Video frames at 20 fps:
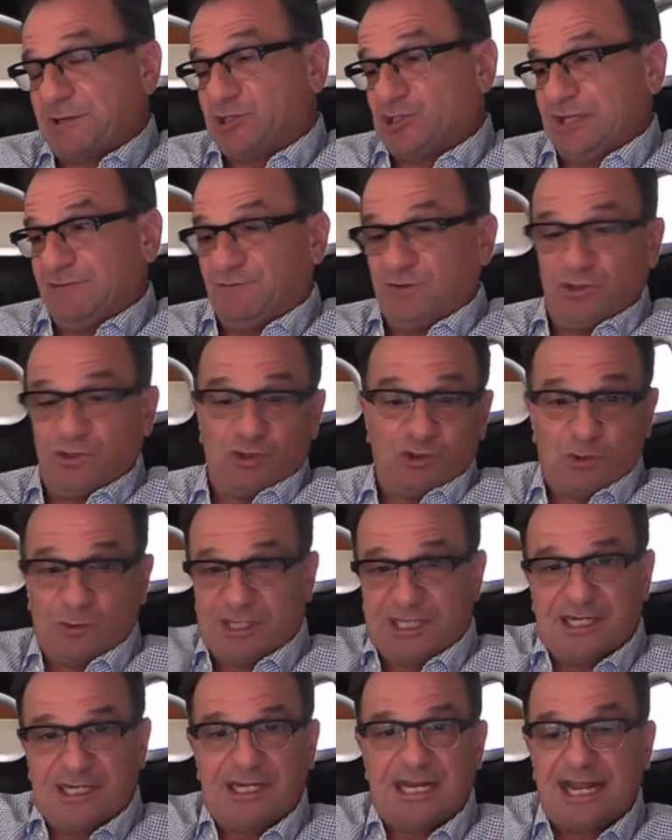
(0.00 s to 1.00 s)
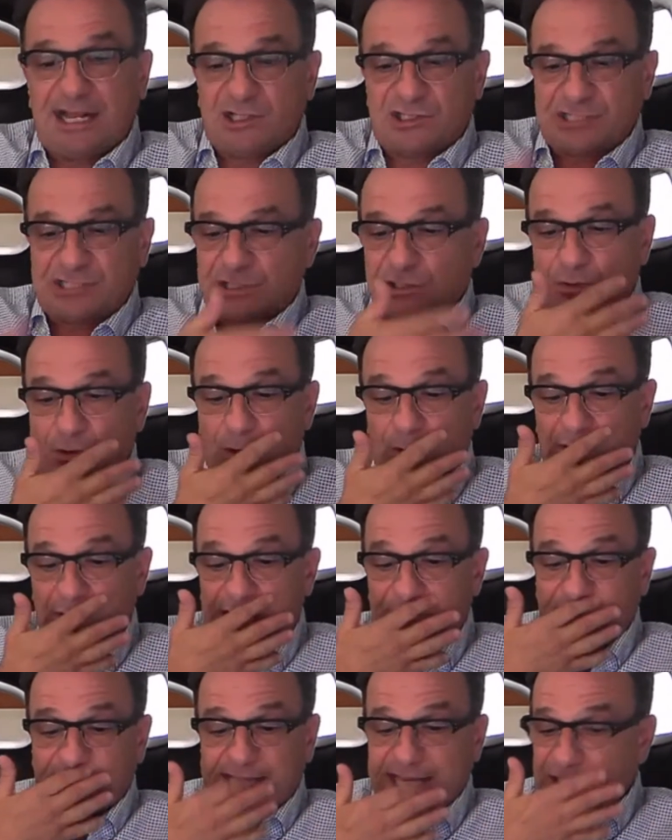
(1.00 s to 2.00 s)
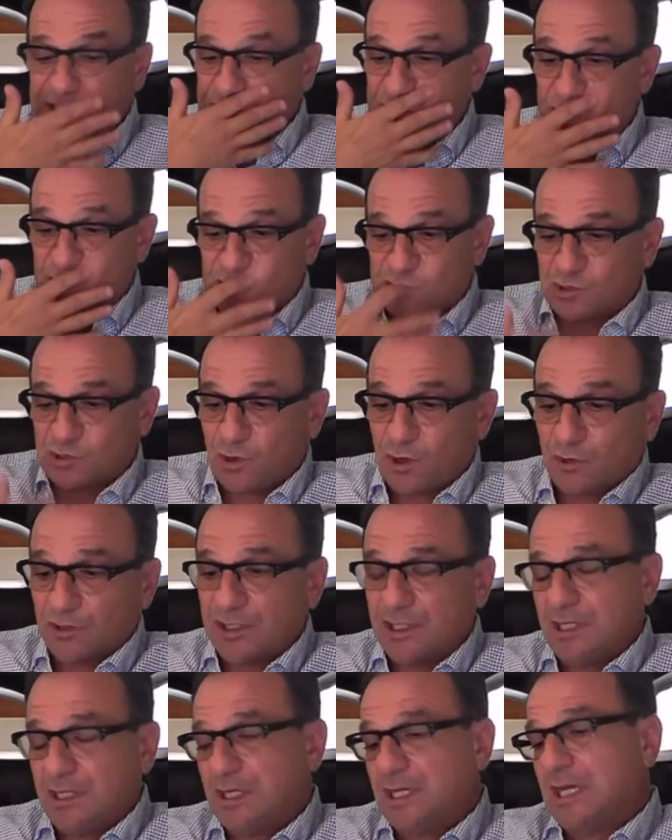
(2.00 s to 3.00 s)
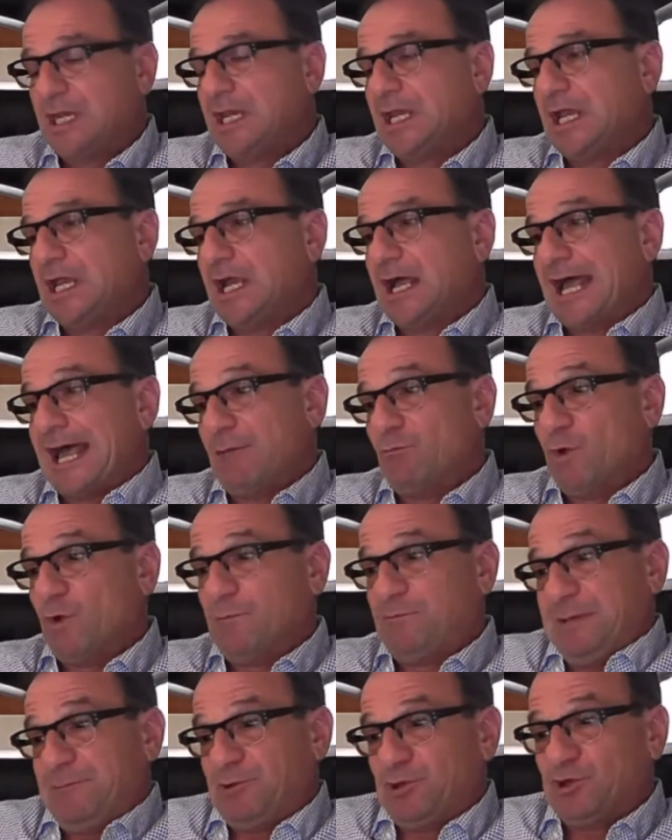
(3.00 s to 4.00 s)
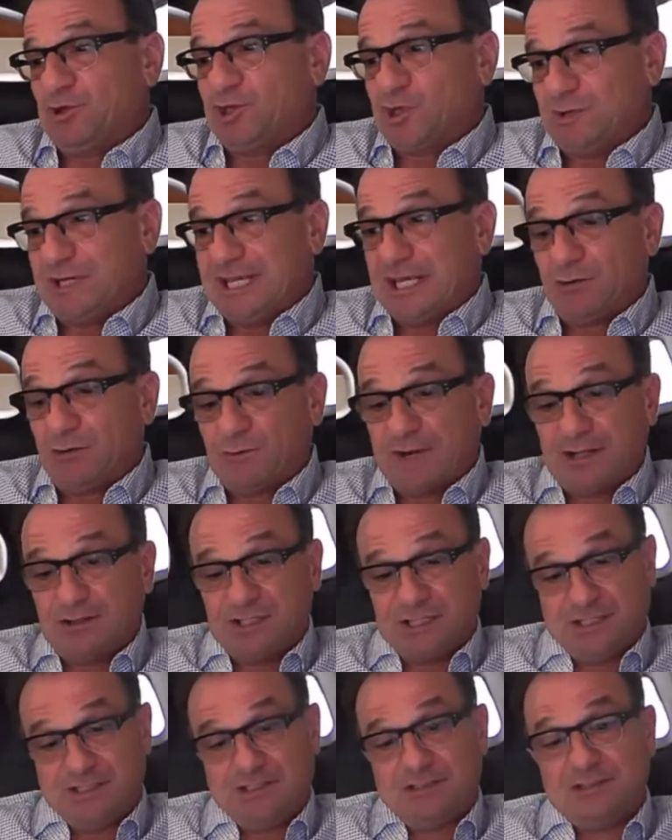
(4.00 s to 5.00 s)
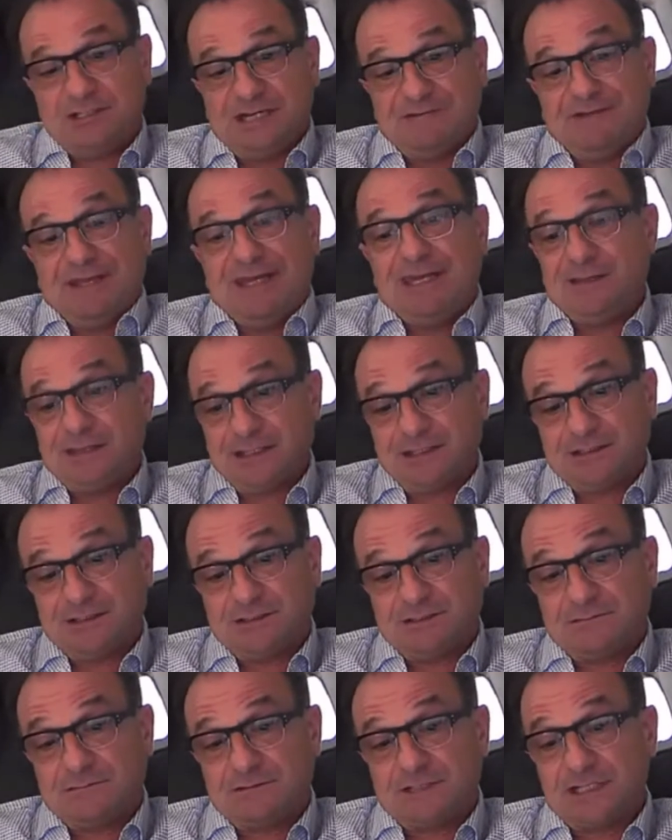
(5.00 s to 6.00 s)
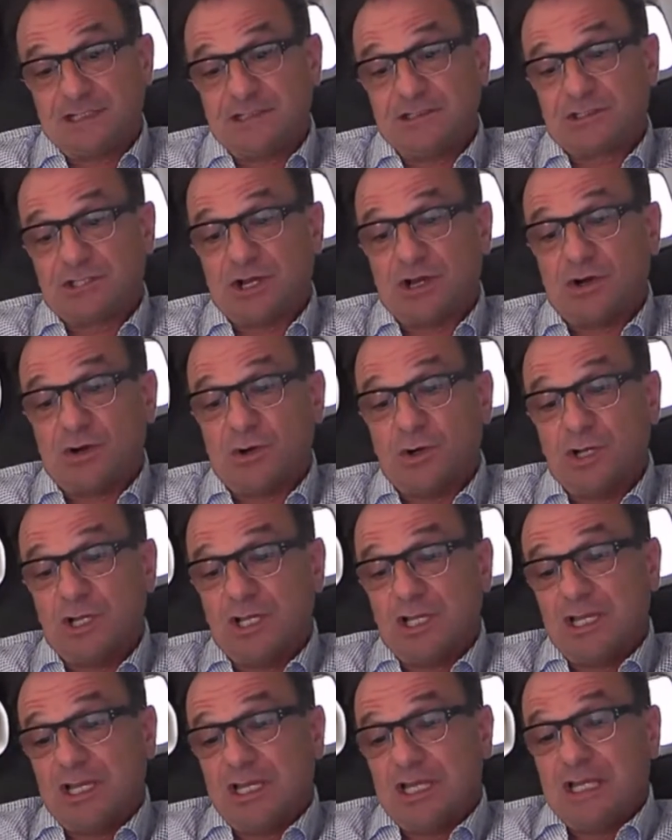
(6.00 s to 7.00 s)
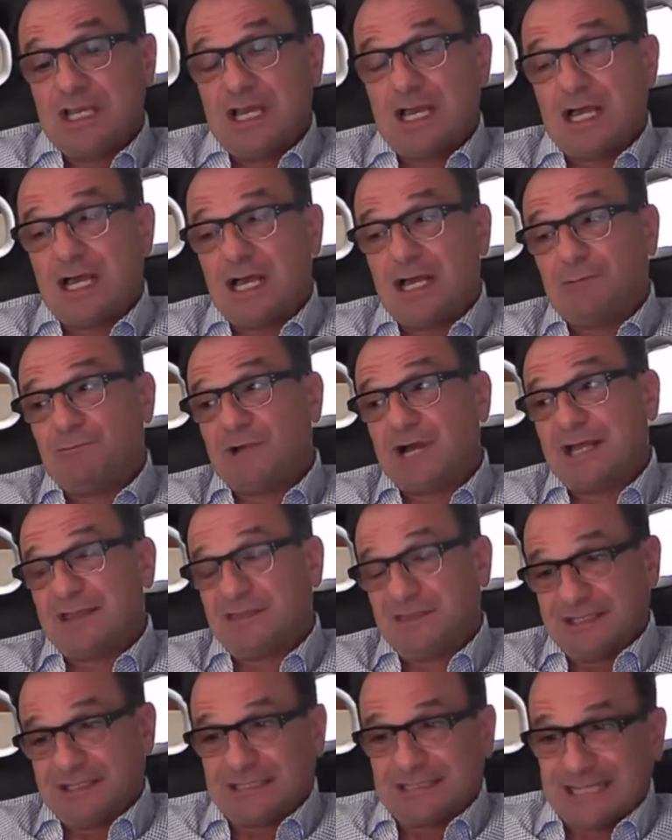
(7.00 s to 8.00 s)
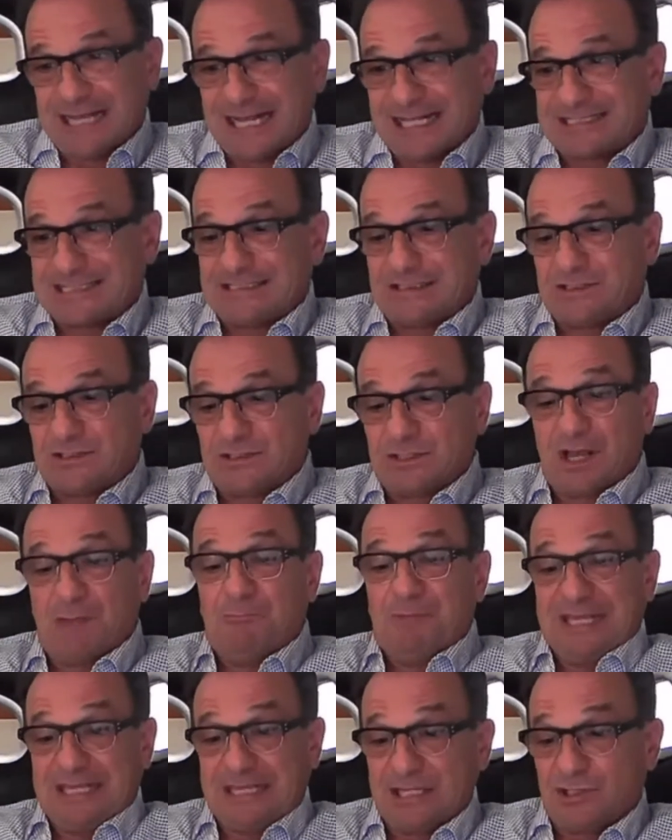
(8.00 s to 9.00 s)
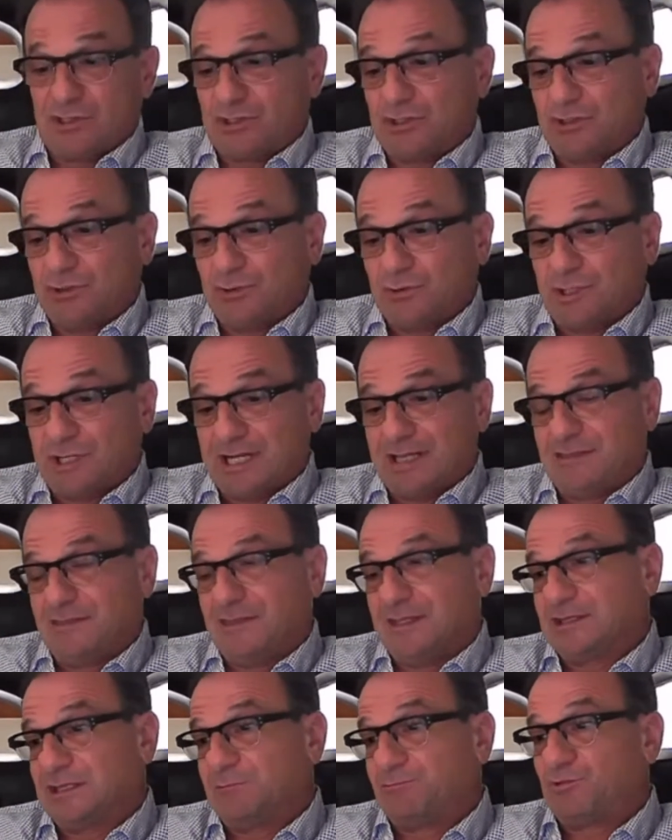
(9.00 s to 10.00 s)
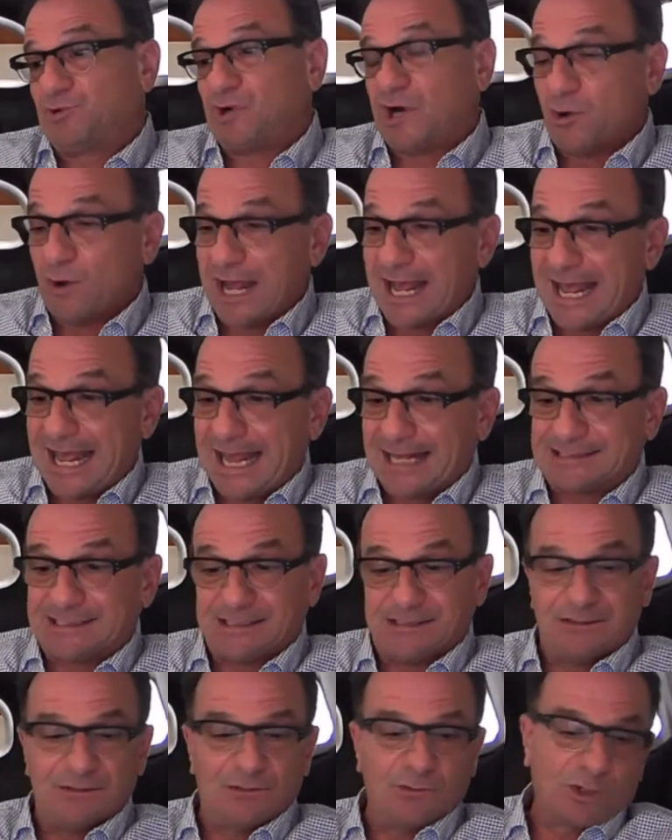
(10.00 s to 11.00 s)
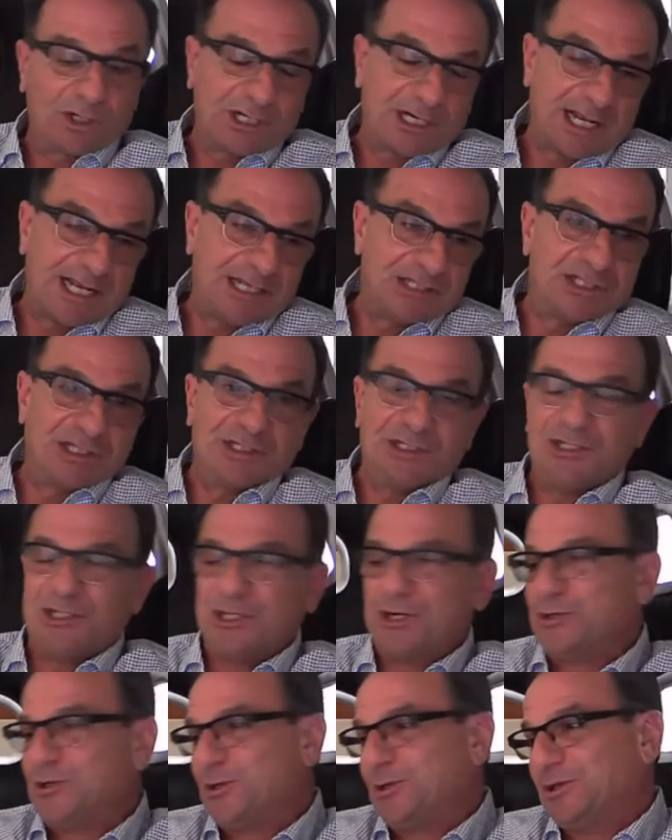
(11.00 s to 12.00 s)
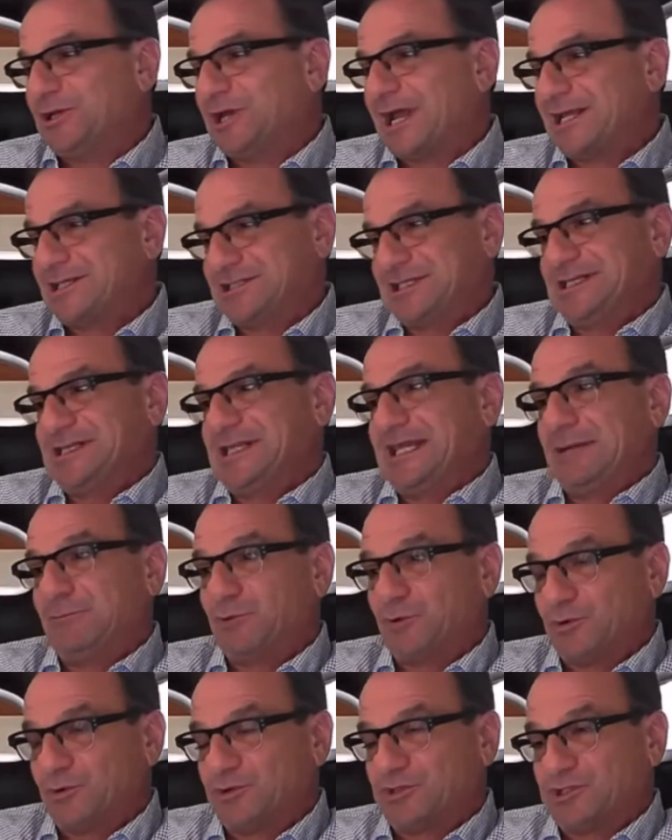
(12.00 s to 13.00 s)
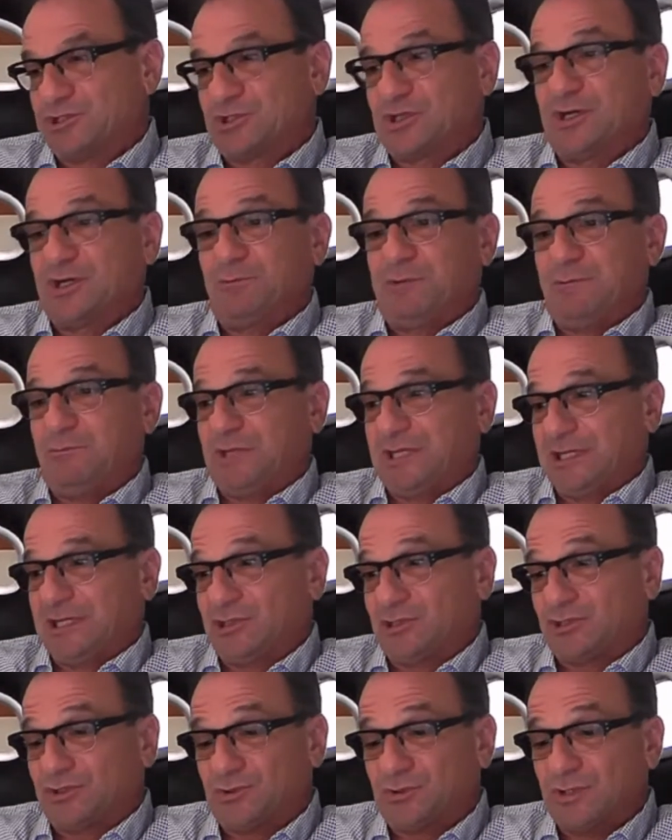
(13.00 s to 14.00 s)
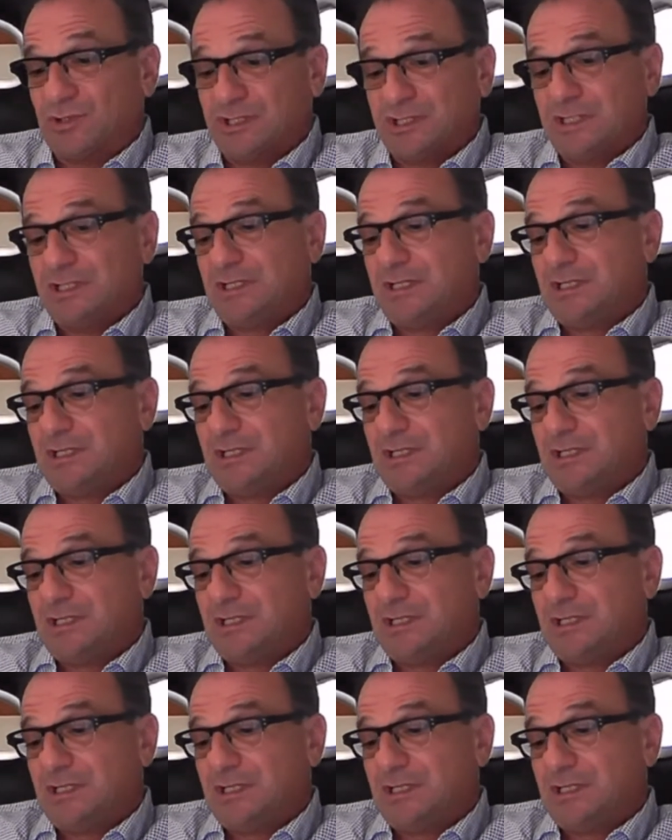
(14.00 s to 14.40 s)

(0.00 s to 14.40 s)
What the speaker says: especially if you're doing it in-house and your own applications are stalled, and what people are doing to get around it, if anything, right? So I think that's a big issue. I think the PRO Act and organizing, unionizing laborers is going to be a big issue.